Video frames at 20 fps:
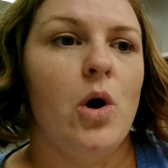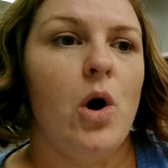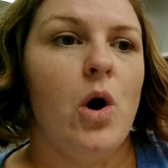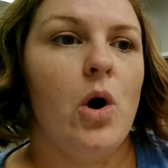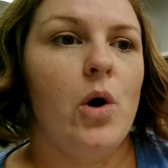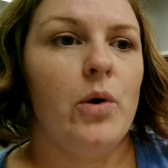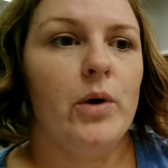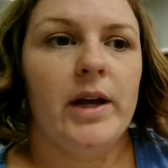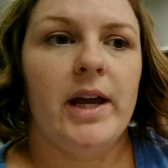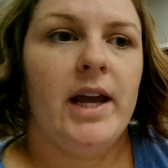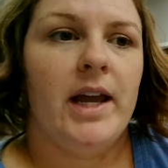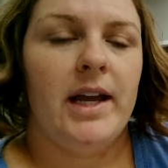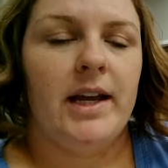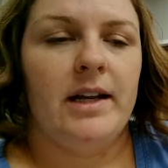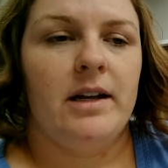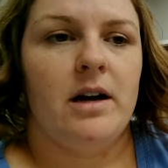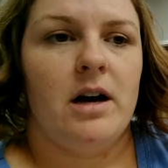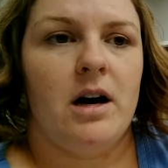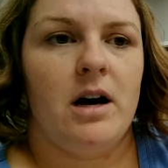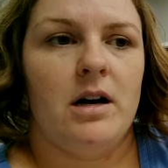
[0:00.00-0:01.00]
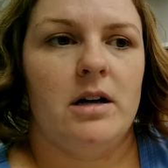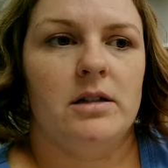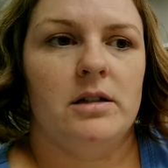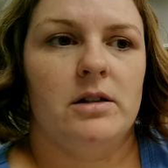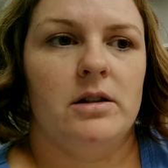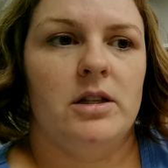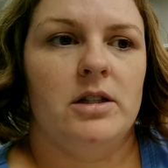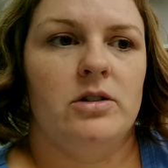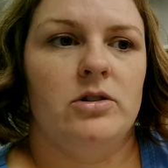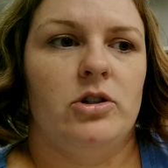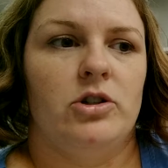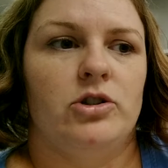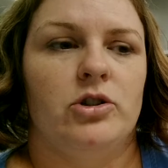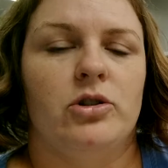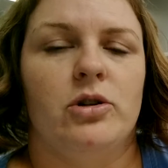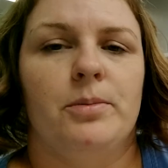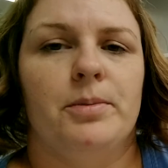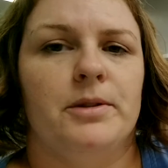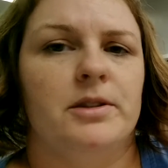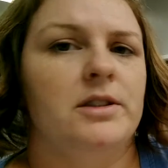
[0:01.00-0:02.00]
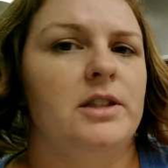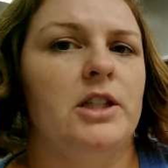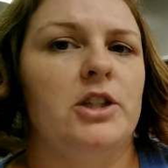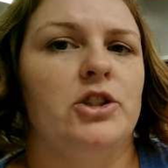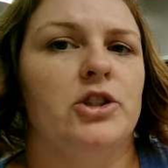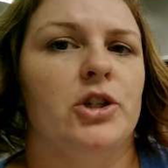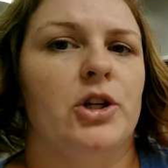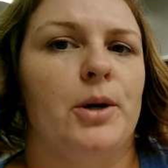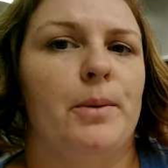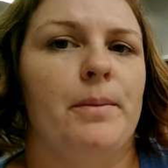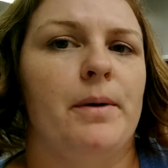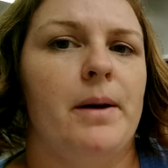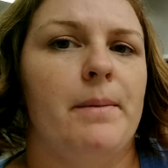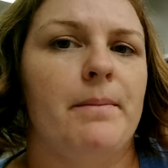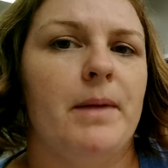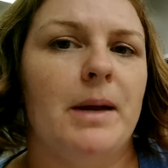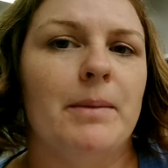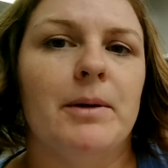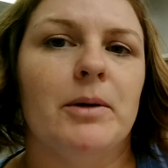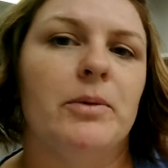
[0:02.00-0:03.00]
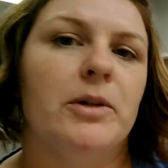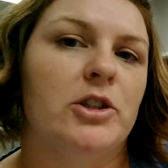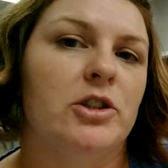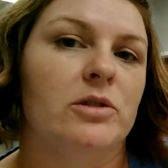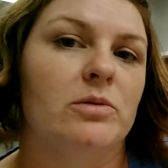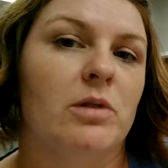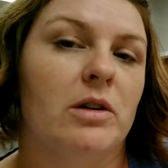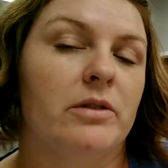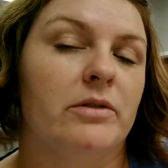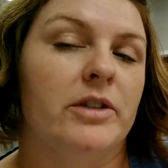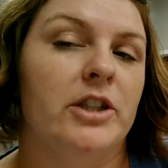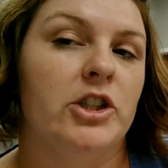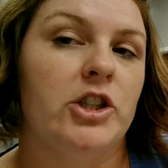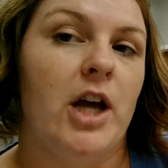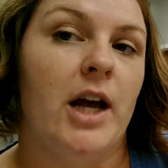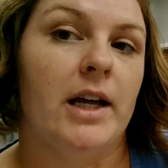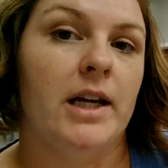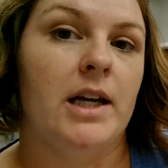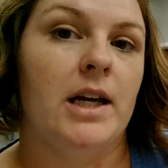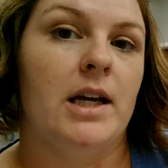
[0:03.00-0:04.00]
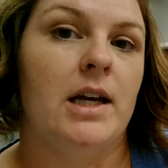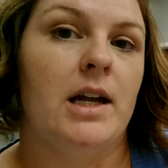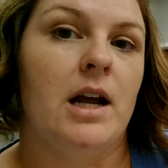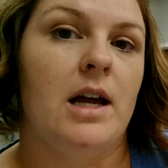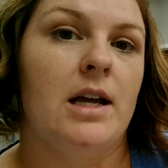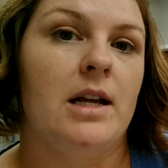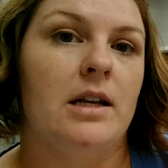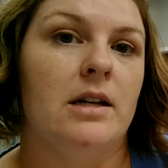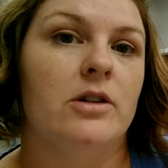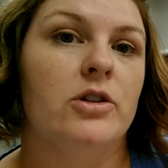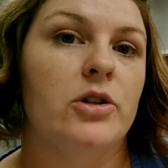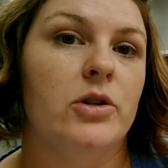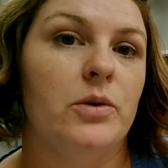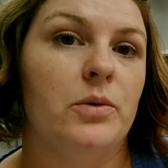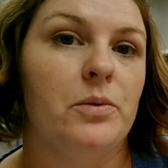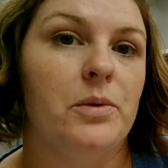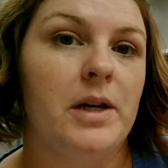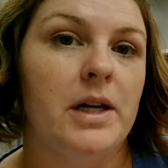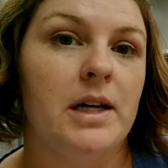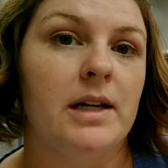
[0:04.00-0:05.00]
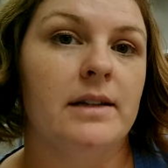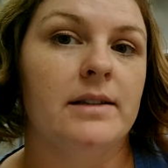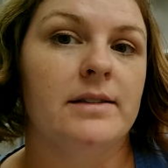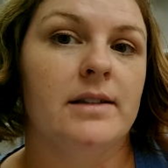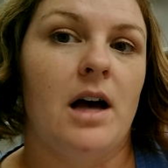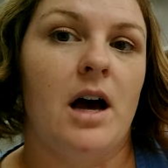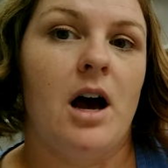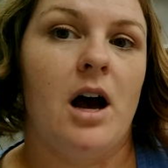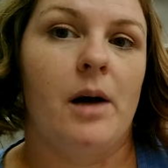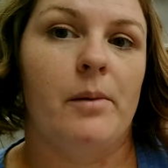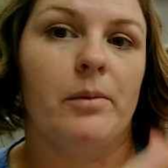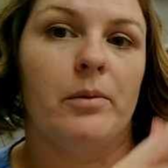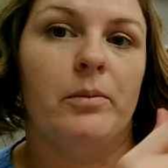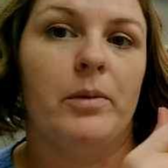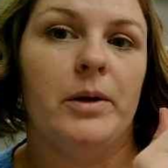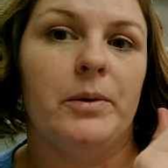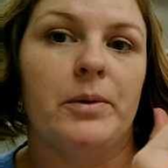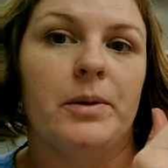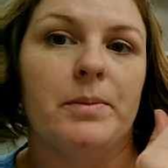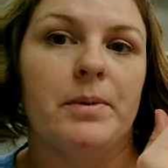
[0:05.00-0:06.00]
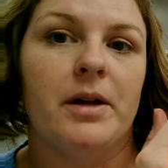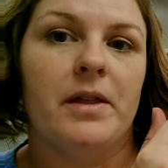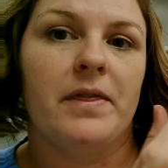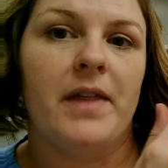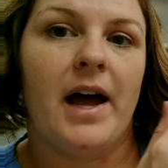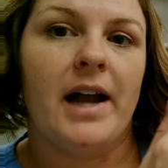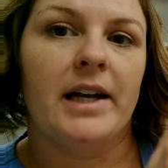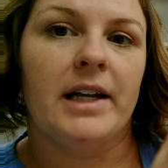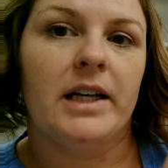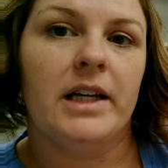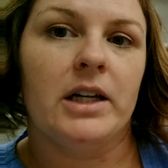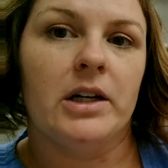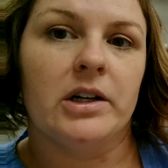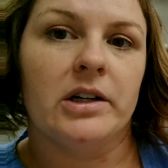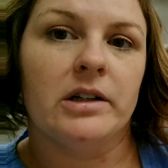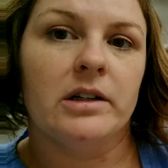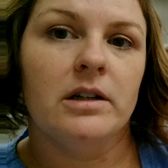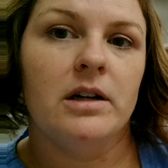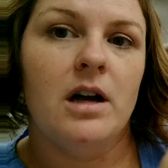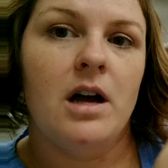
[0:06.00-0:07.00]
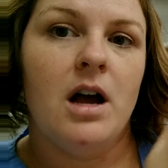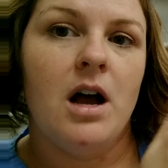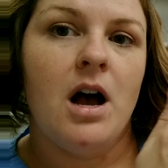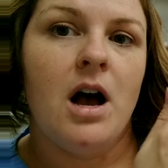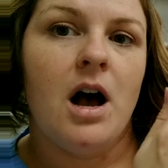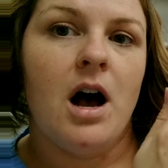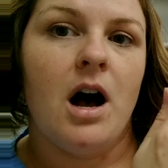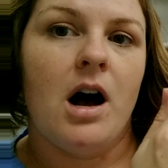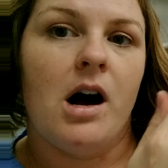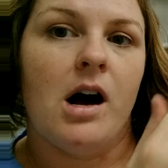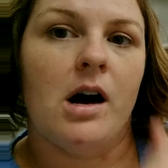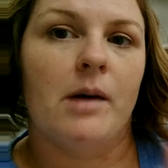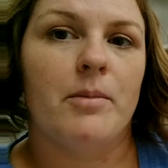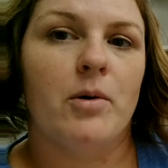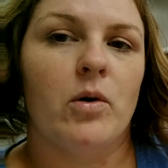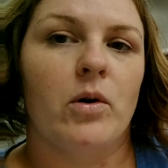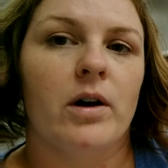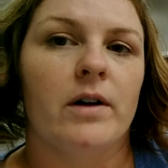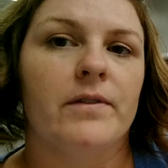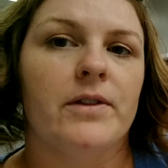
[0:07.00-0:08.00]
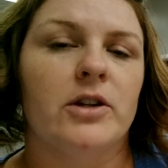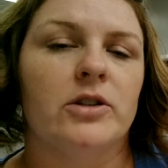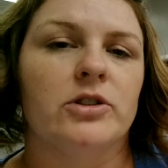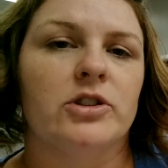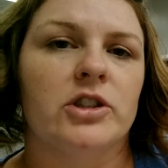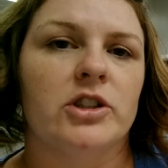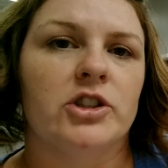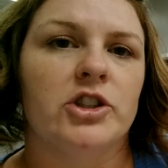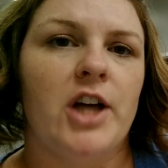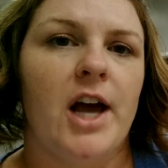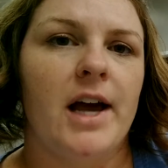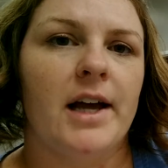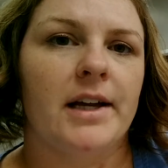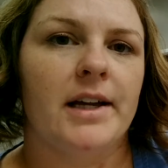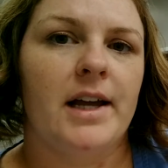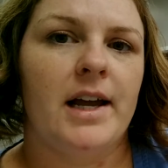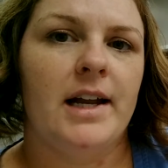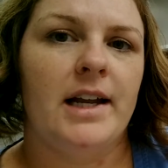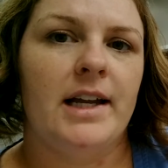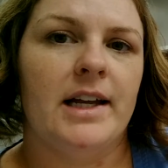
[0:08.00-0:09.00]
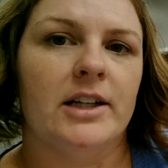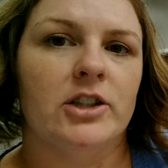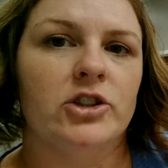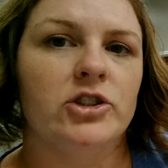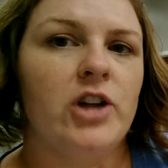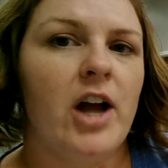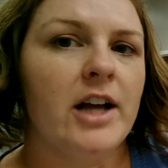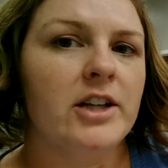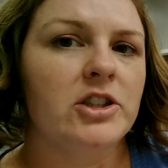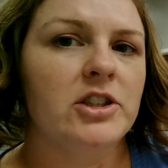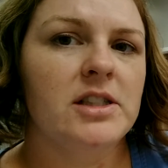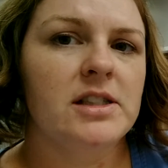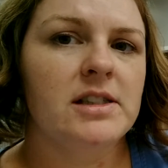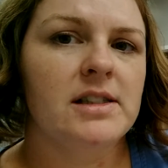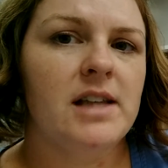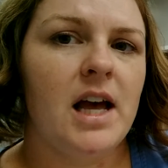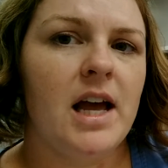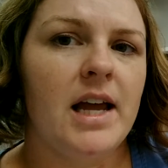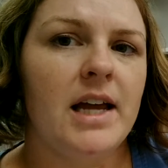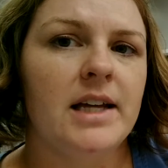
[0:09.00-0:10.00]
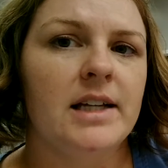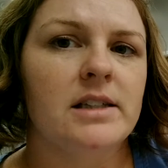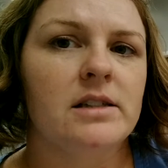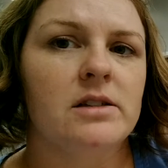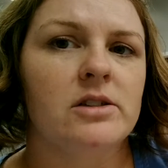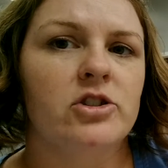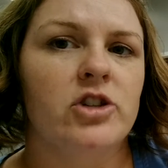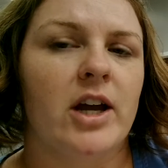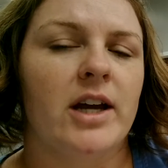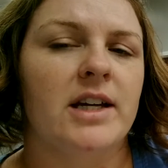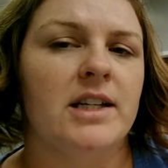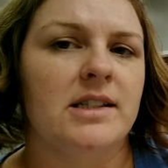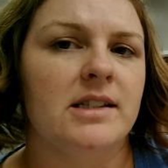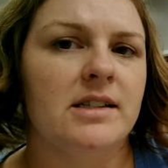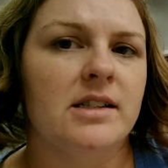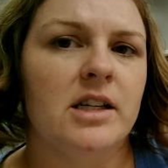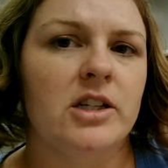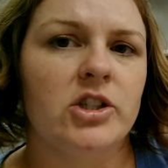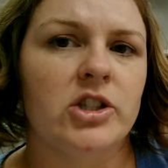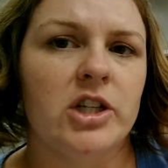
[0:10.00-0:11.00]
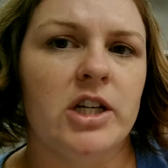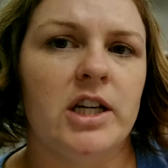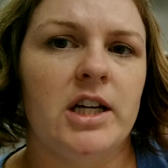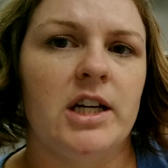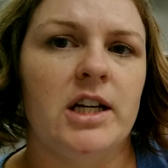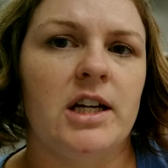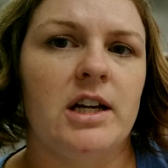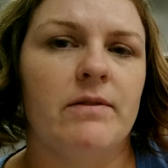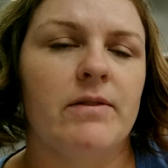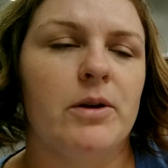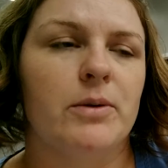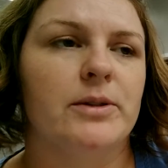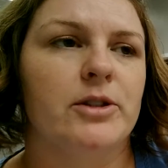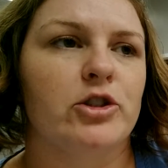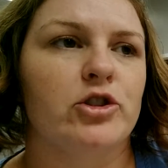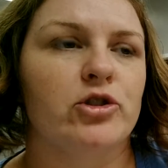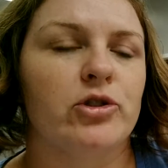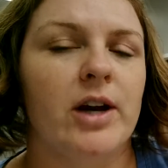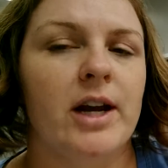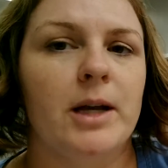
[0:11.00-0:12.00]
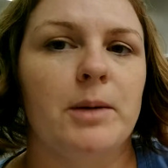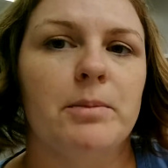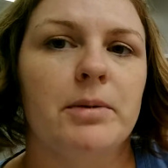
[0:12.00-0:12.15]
okayed the surgical procedure, but maybe we just want to recheck it in 2 weeks, we would put that here. Or if there's a check any extraction sites, check incision, if there was a drain